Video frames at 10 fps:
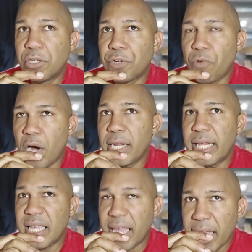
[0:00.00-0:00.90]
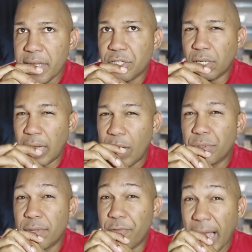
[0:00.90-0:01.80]
going to want to engage a lot
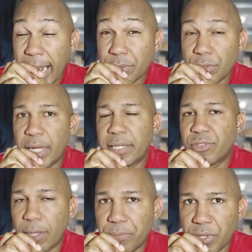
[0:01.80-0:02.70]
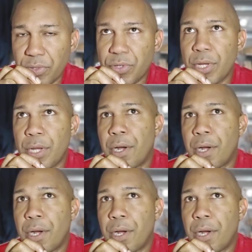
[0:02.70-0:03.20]
with the facts and the substance.